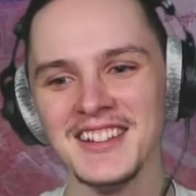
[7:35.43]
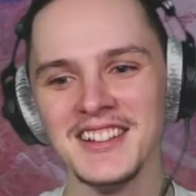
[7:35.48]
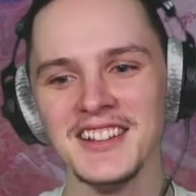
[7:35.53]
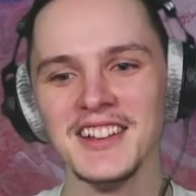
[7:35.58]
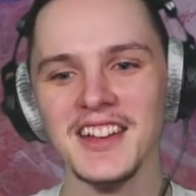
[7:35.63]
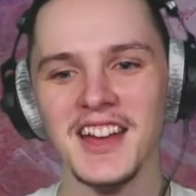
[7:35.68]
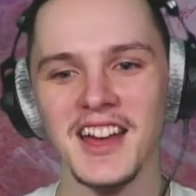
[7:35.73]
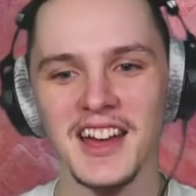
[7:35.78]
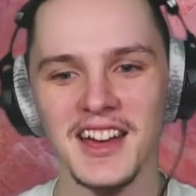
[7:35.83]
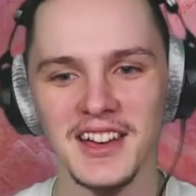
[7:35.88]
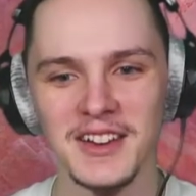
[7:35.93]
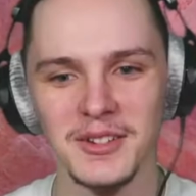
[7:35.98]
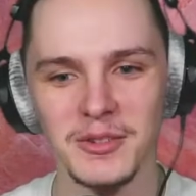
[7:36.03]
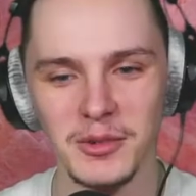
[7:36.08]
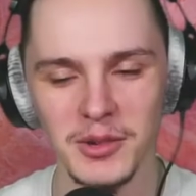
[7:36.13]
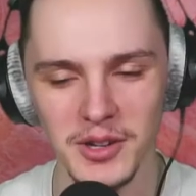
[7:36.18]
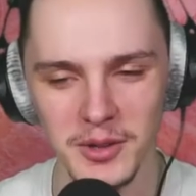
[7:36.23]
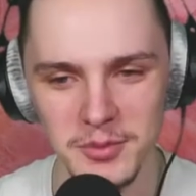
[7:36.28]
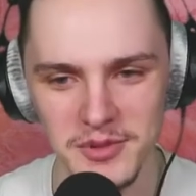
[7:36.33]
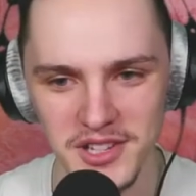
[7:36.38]
Hey,
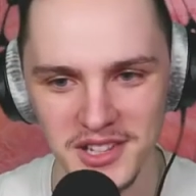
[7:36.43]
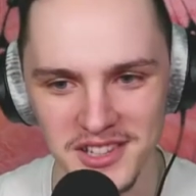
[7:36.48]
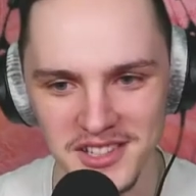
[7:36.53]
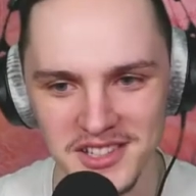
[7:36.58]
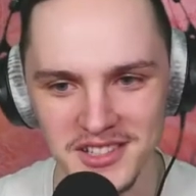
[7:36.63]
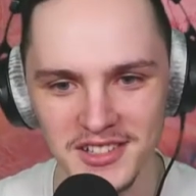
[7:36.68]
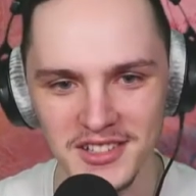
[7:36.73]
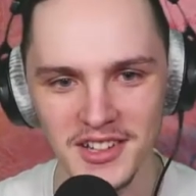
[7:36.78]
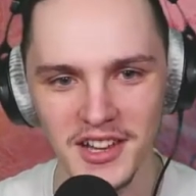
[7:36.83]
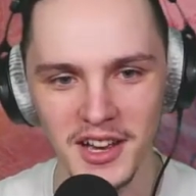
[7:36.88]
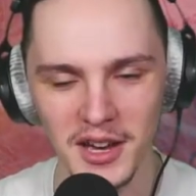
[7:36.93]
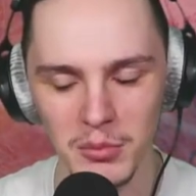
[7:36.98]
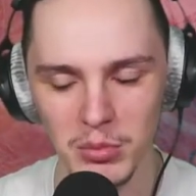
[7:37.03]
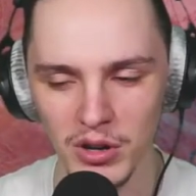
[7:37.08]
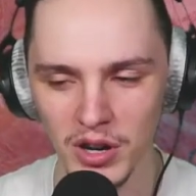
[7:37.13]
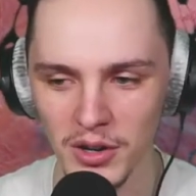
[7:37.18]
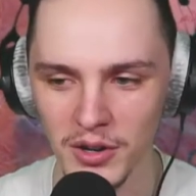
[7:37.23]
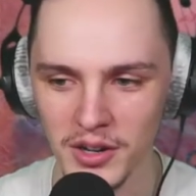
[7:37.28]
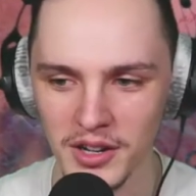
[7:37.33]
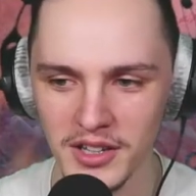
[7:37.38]
what up, sis? Hey,
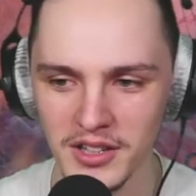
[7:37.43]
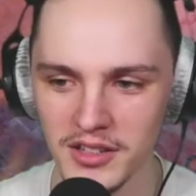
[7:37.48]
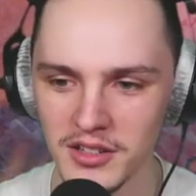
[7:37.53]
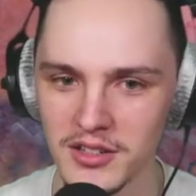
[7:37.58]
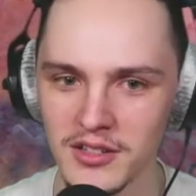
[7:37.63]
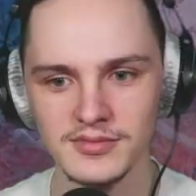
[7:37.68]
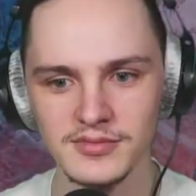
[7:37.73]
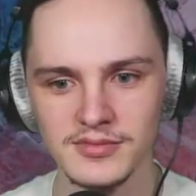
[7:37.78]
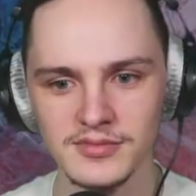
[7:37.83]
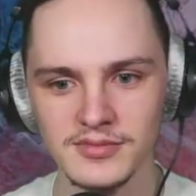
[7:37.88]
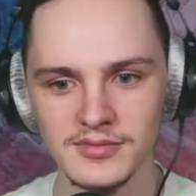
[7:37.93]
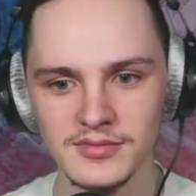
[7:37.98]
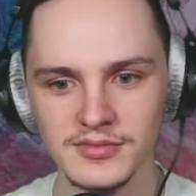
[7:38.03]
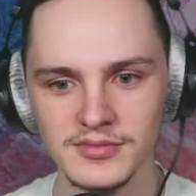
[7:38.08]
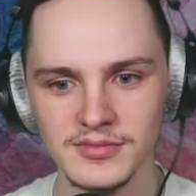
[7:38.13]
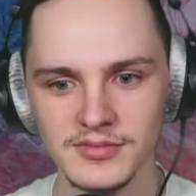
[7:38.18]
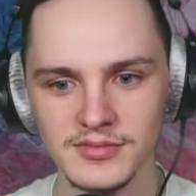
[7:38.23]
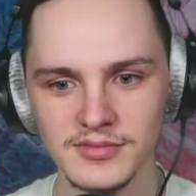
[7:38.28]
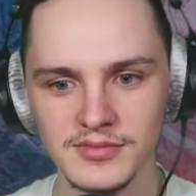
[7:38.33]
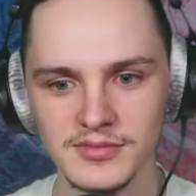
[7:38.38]
bro, how you doing?
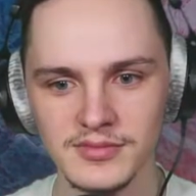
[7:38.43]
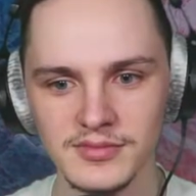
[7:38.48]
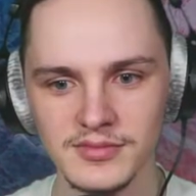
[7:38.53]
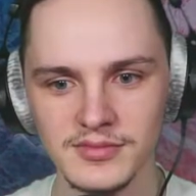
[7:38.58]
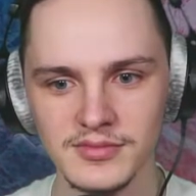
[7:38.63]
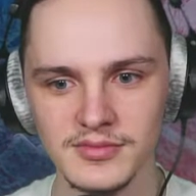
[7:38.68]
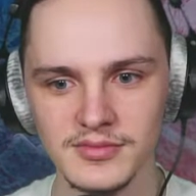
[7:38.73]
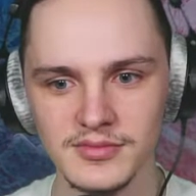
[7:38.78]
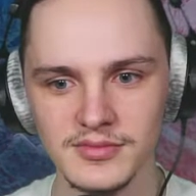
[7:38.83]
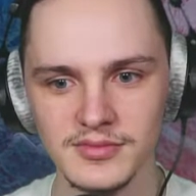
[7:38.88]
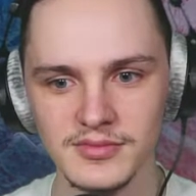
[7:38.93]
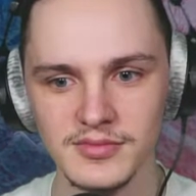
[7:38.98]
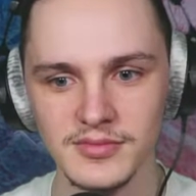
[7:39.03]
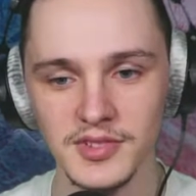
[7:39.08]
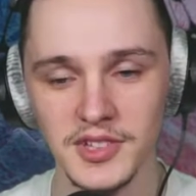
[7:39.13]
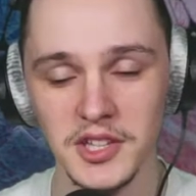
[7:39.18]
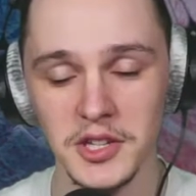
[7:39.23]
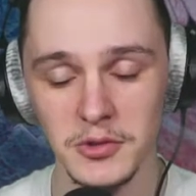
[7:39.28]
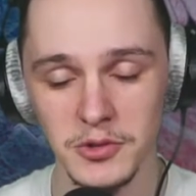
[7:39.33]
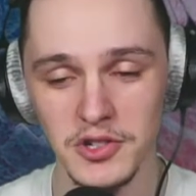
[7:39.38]

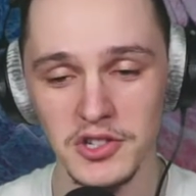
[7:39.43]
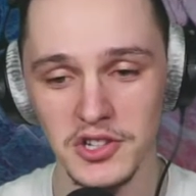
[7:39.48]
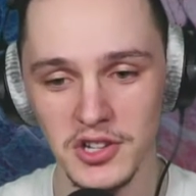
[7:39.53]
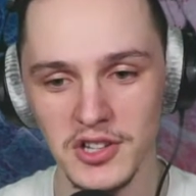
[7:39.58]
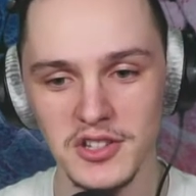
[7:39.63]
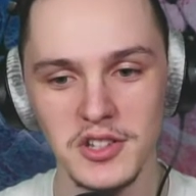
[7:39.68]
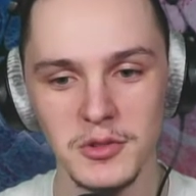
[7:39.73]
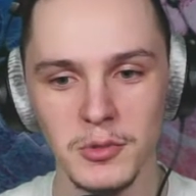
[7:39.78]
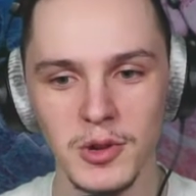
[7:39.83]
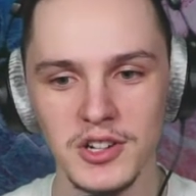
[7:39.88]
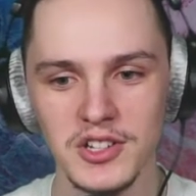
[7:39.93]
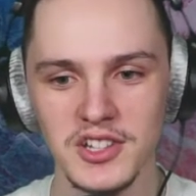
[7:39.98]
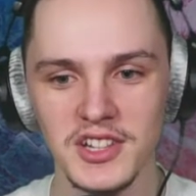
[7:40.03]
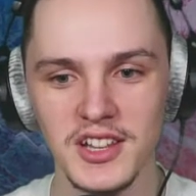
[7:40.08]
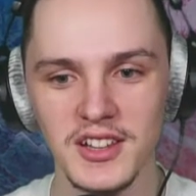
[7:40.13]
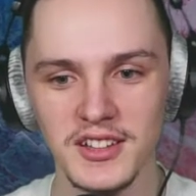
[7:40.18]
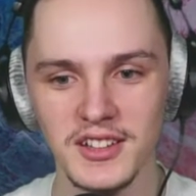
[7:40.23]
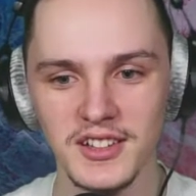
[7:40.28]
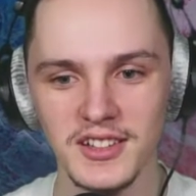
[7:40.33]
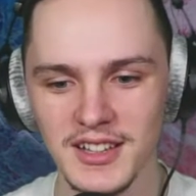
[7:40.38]
You just got to watch
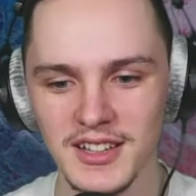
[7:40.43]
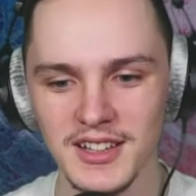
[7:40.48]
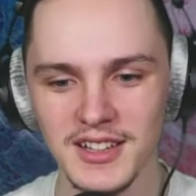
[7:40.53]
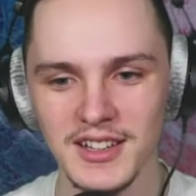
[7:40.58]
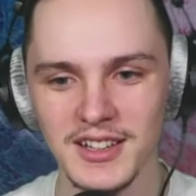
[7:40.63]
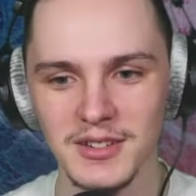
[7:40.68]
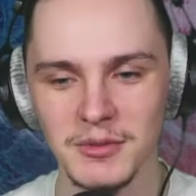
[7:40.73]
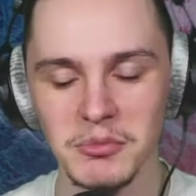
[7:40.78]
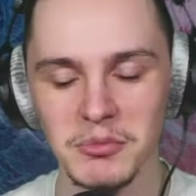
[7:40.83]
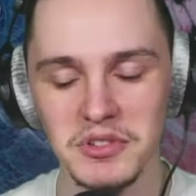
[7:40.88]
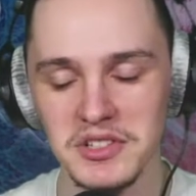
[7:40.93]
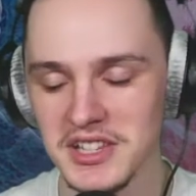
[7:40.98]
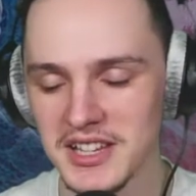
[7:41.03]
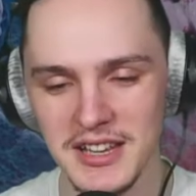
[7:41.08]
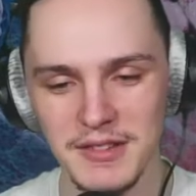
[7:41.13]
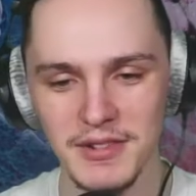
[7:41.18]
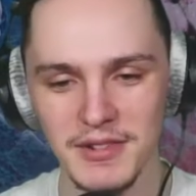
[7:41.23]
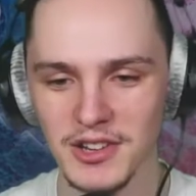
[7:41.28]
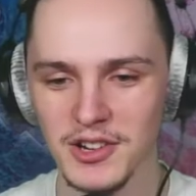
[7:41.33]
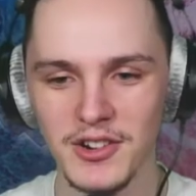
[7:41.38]
that? Was it
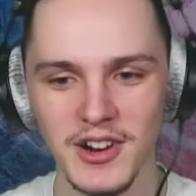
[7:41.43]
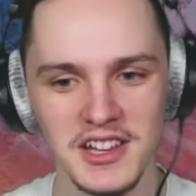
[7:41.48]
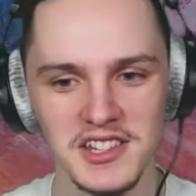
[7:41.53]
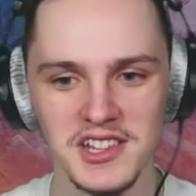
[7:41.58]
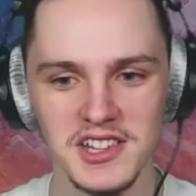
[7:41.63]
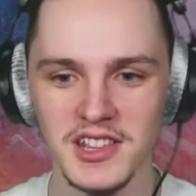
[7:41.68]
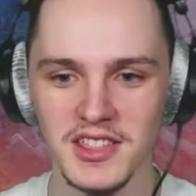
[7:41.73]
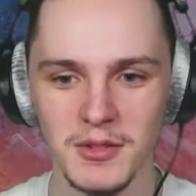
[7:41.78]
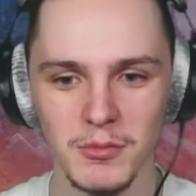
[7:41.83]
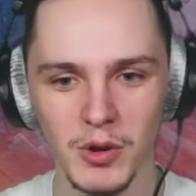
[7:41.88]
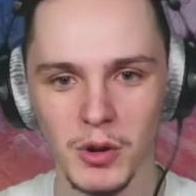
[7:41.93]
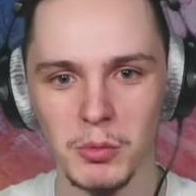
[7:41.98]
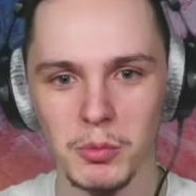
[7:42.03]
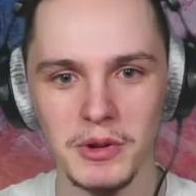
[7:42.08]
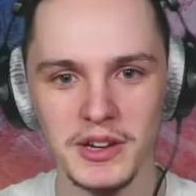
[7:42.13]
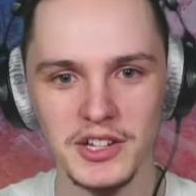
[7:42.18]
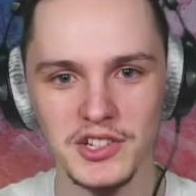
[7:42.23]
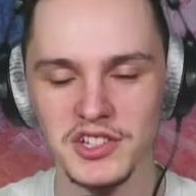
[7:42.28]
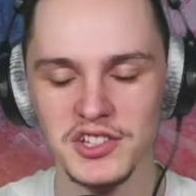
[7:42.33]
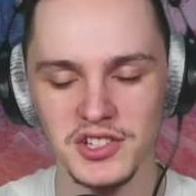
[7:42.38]
even crazier than what we
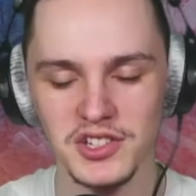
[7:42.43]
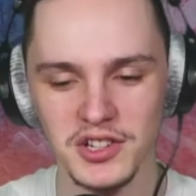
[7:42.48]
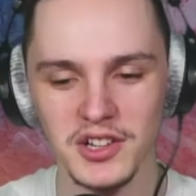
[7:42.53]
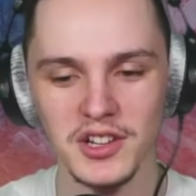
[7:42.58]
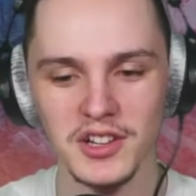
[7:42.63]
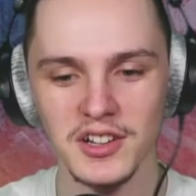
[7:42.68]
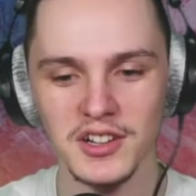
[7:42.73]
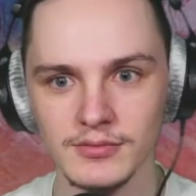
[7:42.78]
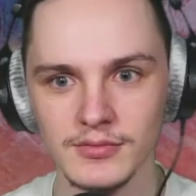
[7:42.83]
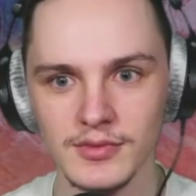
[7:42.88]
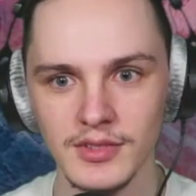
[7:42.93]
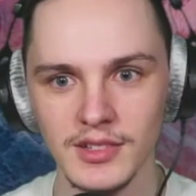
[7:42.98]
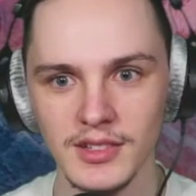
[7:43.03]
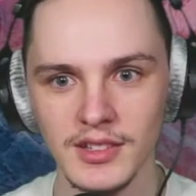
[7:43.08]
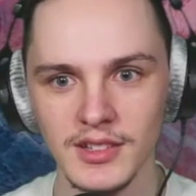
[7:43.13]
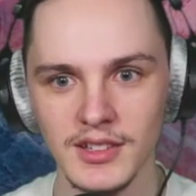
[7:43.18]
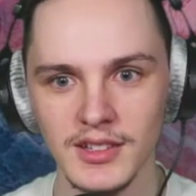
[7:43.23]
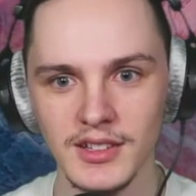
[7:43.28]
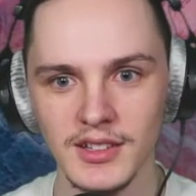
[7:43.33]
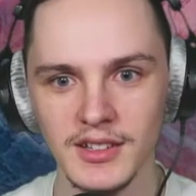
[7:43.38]
just saw?
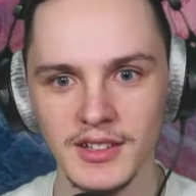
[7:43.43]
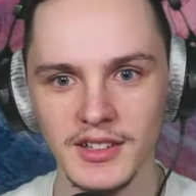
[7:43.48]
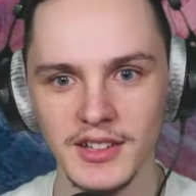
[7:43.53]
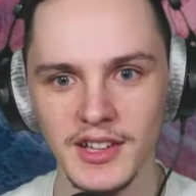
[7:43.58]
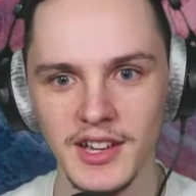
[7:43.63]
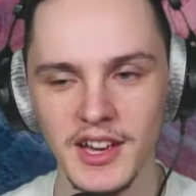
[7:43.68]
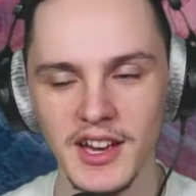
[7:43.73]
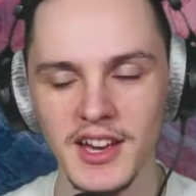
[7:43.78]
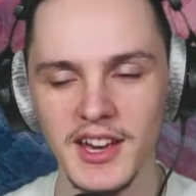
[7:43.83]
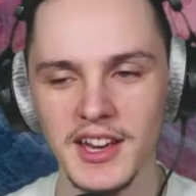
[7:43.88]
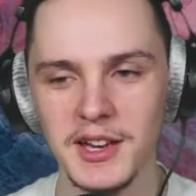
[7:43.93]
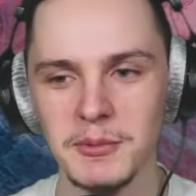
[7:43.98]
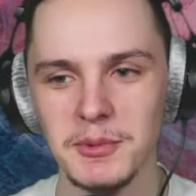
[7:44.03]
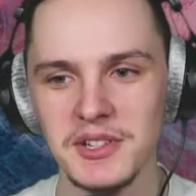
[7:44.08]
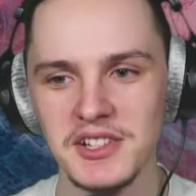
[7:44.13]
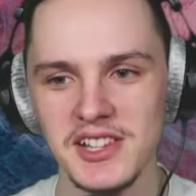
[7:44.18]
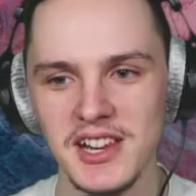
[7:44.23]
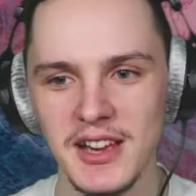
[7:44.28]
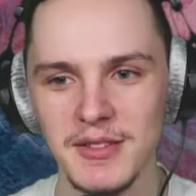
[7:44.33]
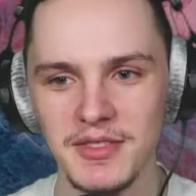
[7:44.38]
Yay, we
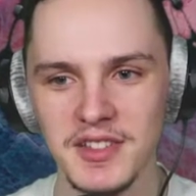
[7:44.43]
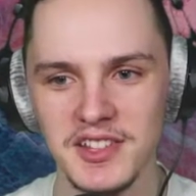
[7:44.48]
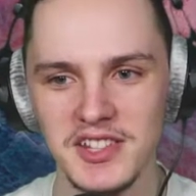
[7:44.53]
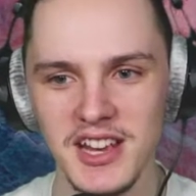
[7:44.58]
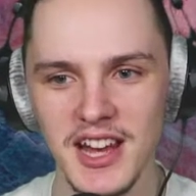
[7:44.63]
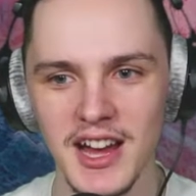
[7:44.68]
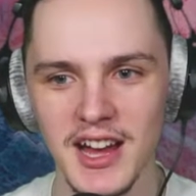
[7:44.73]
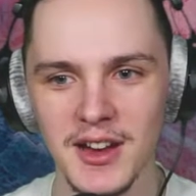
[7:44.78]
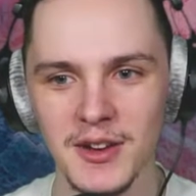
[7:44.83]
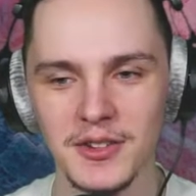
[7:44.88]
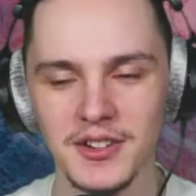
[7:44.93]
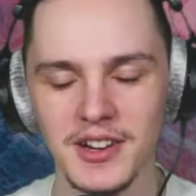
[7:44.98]
saved the town.